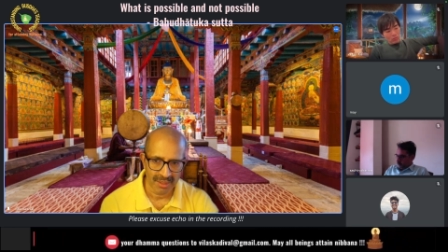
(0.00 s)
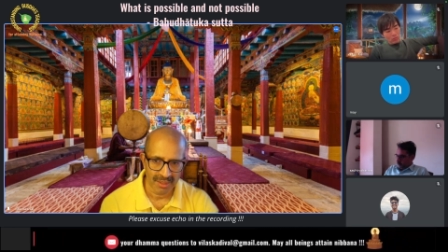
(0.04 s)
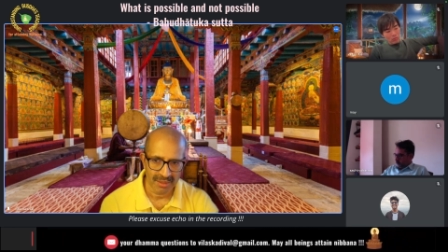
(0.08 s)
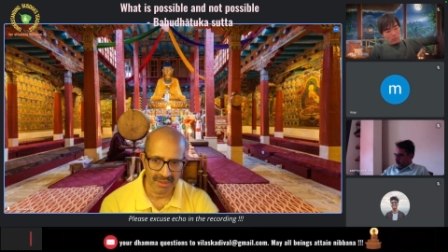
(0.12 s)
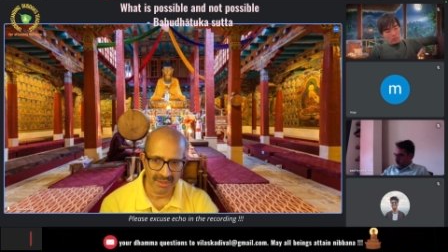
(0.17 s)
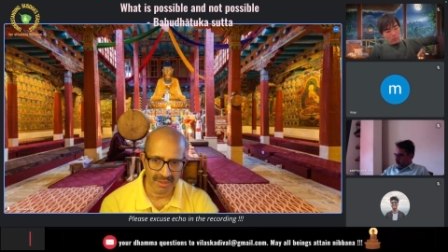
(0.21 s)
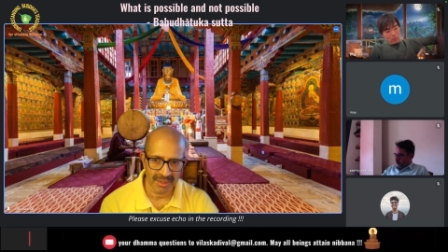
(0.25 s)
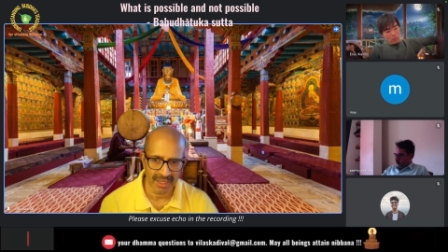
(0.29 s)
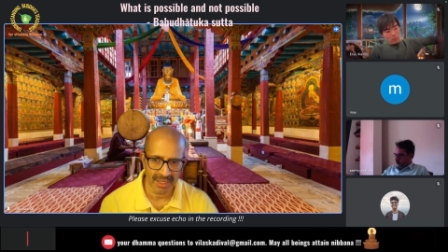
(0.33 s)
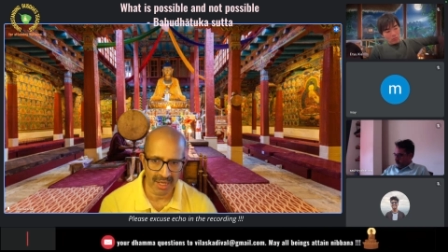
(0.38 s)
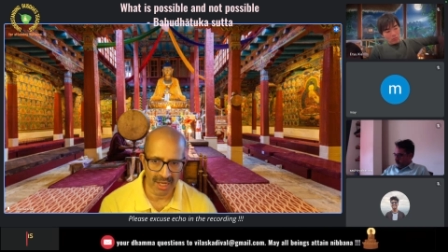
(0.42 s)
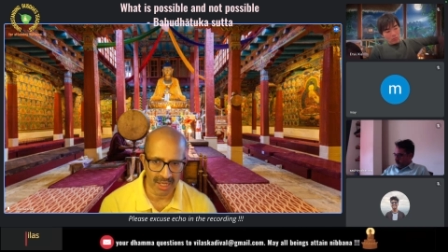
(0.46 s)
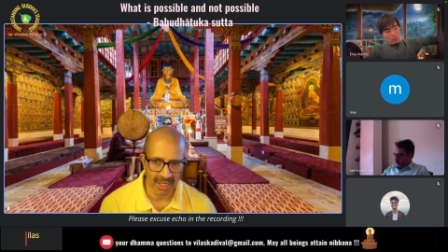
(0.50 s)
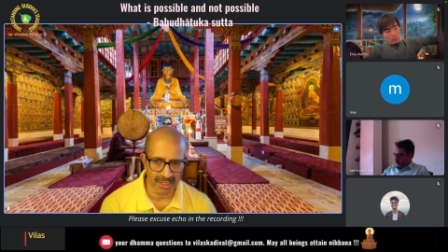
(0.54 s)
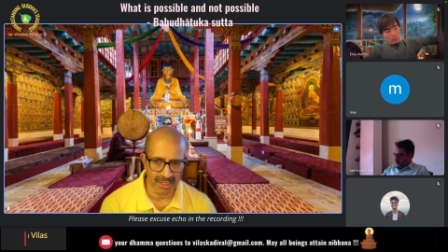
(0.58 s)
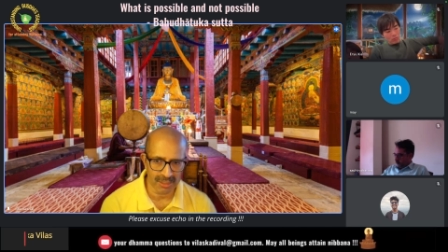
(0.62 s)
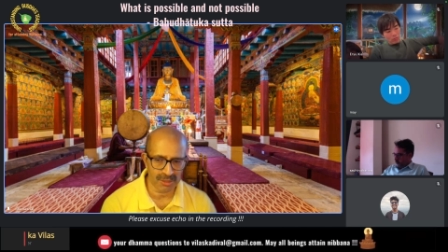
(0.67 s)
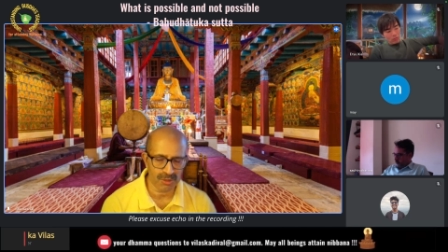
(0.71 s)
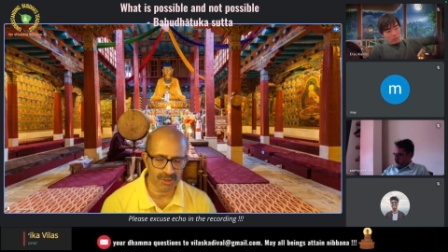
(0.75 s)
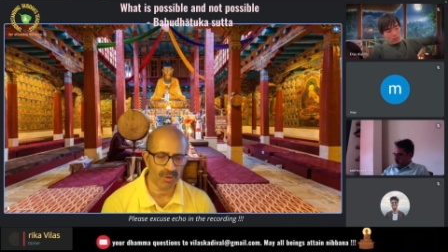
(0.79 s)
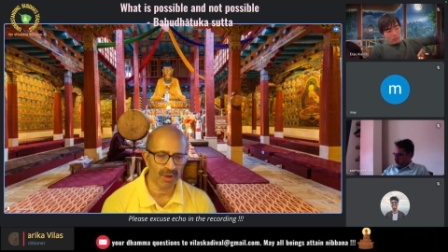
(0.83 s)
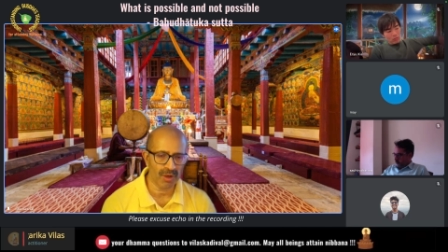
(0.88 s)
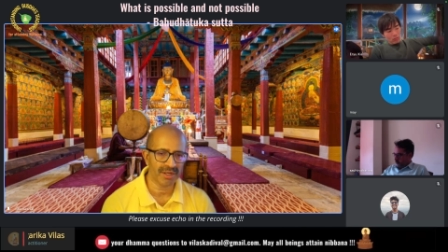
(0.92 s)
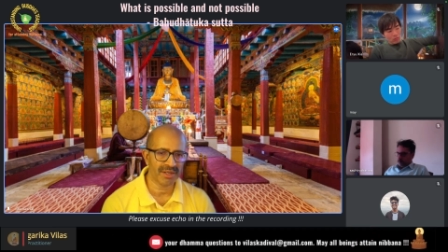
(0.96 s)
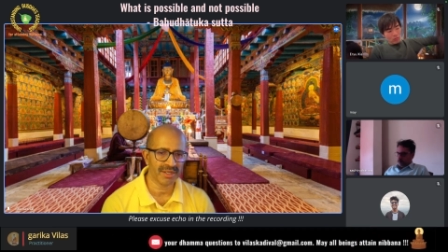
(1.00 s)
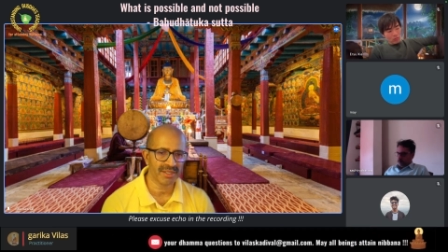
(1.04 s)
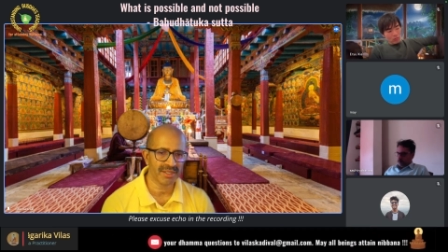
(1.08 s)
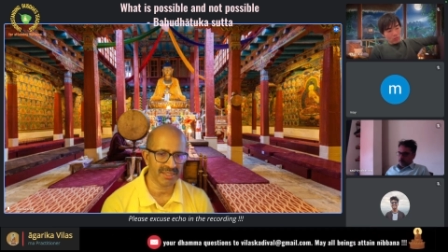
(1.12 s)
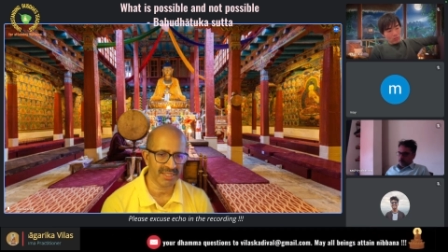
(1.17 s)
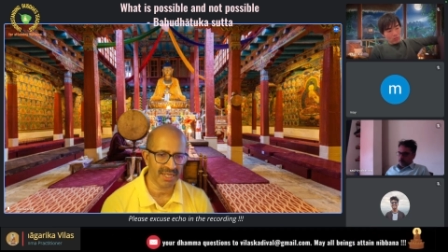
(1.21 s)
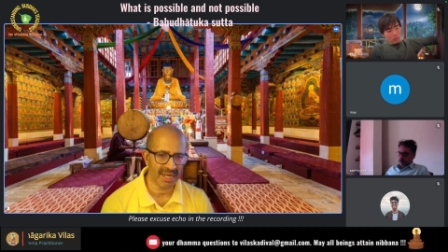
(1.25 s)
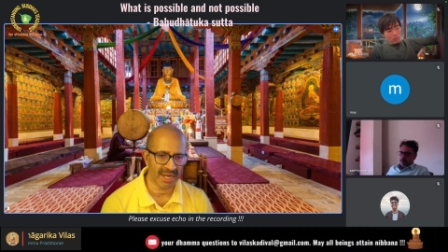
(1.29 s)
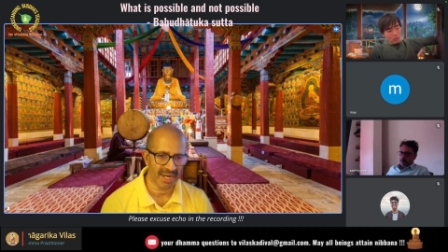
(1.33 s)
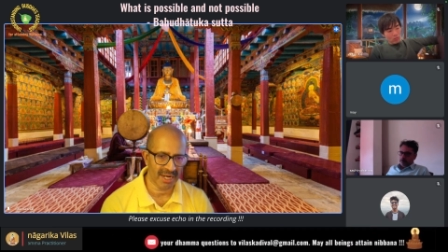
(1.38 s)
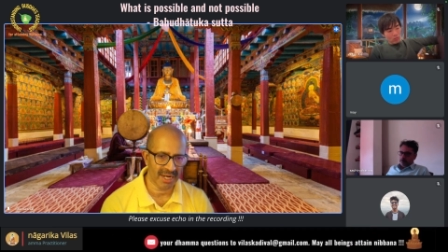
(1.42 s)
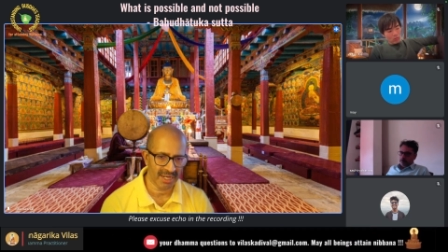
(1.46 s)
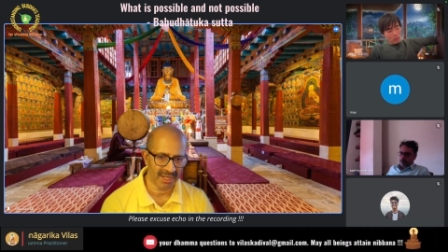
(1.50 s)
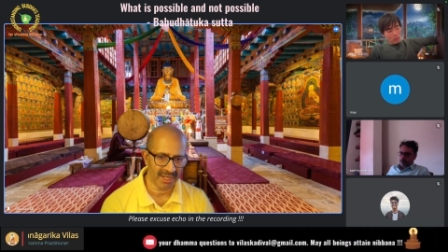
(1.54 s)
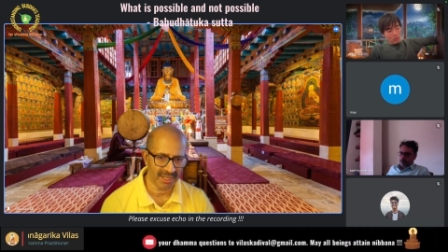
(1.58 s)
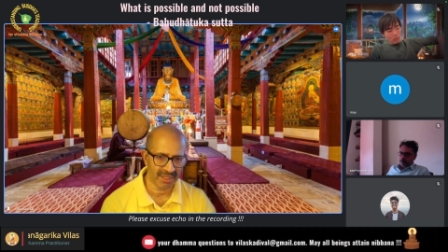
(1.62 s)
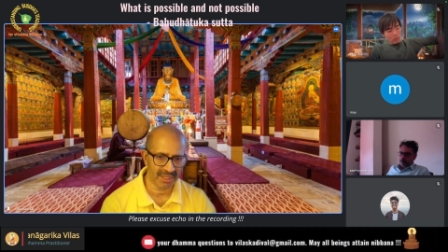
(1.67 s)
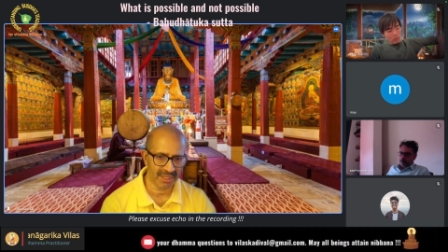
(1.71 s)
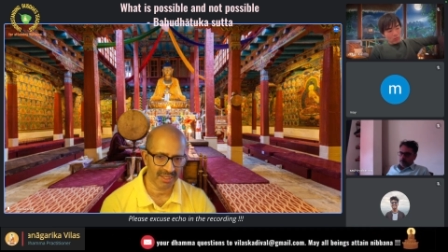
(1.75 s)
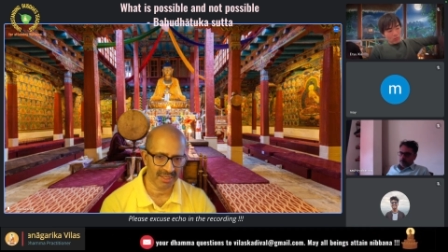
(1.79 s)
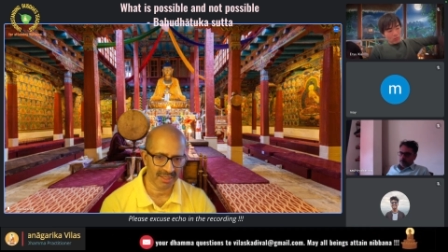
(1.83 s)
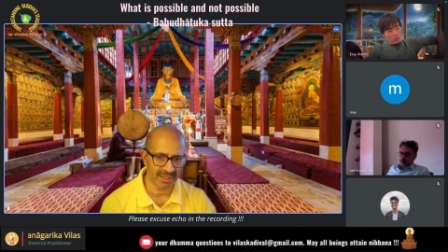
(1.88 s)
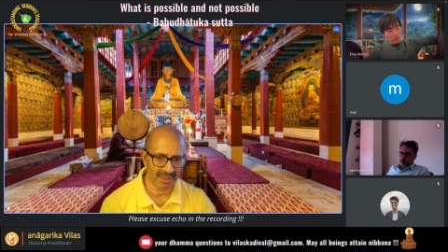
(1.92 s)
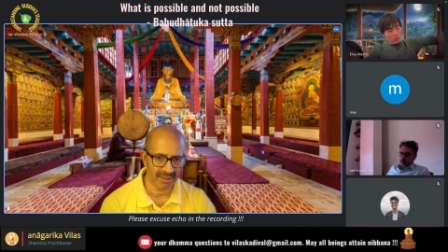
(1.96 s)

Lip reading: They also understand